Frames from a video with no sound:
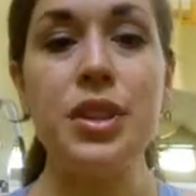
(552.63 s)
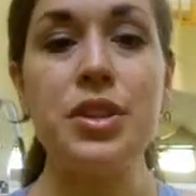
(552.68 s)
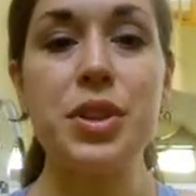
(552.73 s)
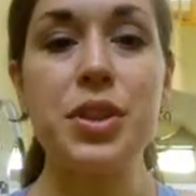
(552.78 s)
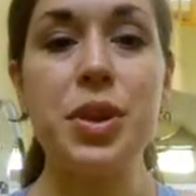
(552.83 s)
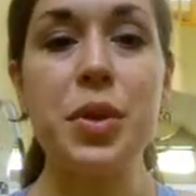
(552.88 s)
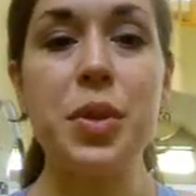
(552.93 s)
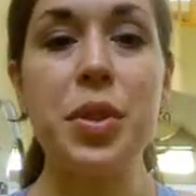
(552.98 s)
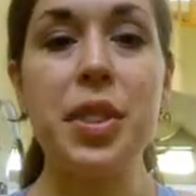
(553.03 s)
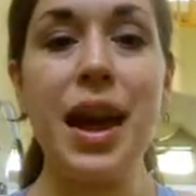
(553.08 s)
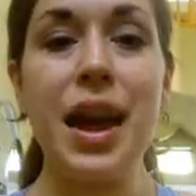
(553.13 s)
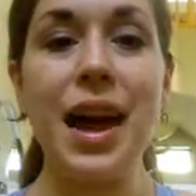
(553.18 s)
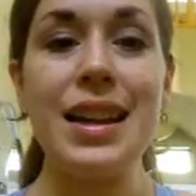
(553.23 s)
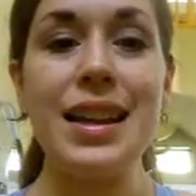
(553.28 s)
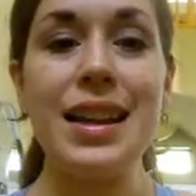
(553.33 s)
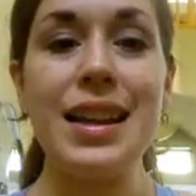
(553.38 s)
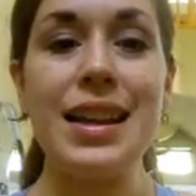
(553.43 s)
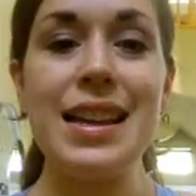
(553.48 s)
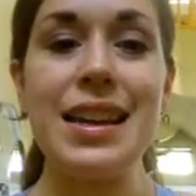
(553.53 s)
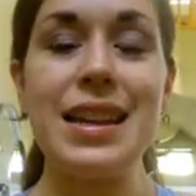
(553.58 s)
So
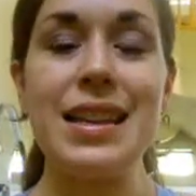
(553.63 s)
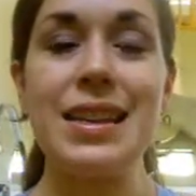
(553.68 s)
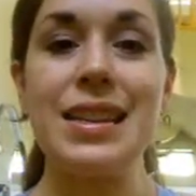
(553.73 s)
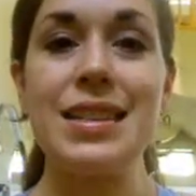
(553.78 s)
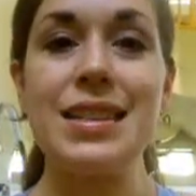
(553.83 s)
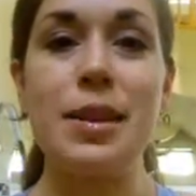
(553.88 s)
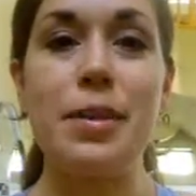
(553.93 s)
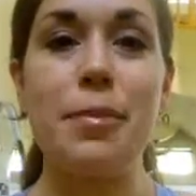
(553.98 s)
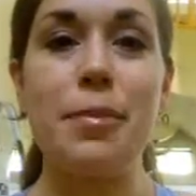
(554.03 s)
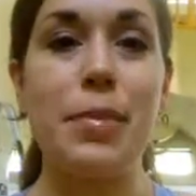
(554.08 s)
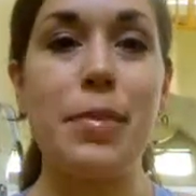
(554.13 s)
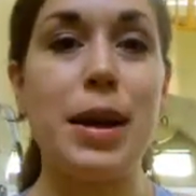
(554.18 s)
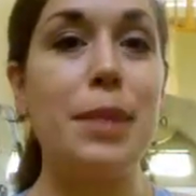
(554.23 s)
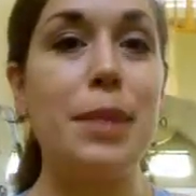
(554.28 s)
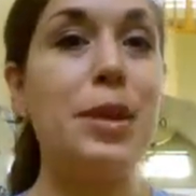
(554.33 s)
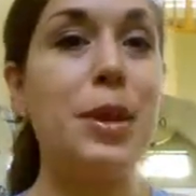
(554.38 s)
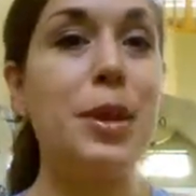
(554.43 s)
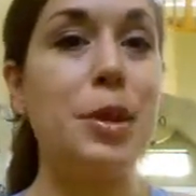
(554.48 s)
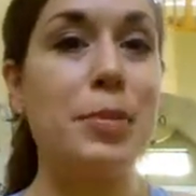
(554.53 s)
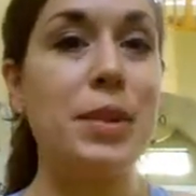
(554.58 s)
that is my
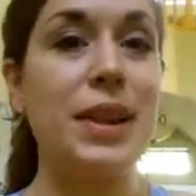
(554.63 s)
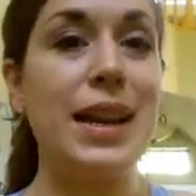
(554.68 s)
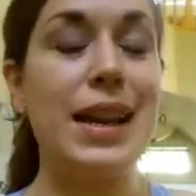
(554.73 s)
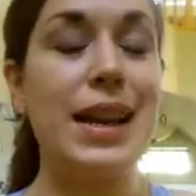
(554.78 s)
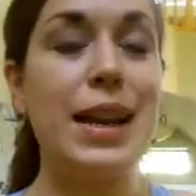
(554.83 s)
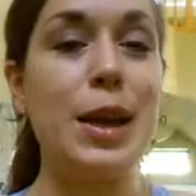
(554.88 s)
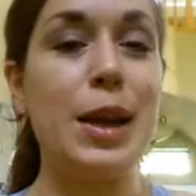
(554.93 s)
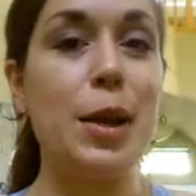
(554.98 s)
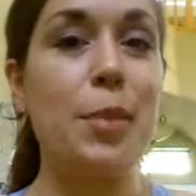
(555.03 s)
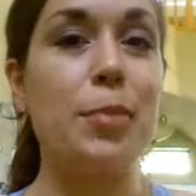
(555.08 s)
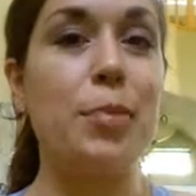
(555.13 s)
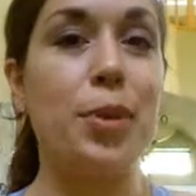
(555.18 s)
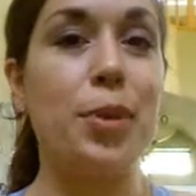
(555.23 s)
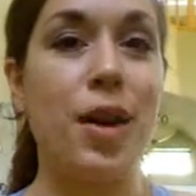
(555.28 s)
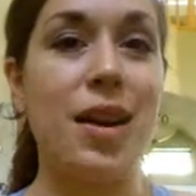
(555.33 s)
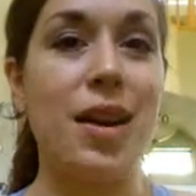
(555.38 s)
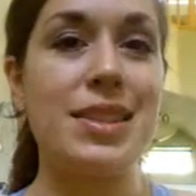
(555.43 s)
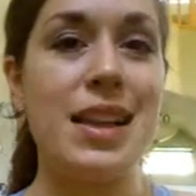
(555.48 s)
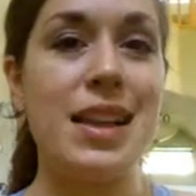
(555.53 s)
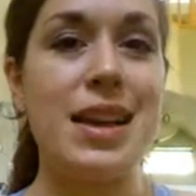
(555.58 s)
meal planning
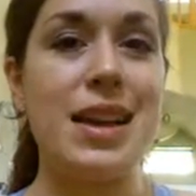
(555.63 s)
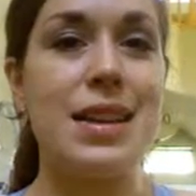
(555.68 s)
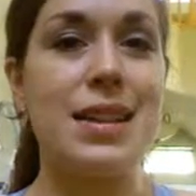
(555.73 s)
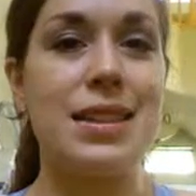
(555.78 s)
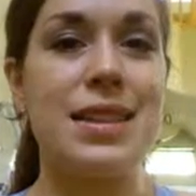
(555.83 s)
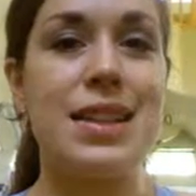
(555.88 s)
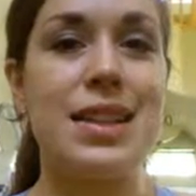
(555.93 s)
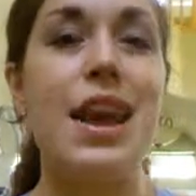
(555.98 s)
process.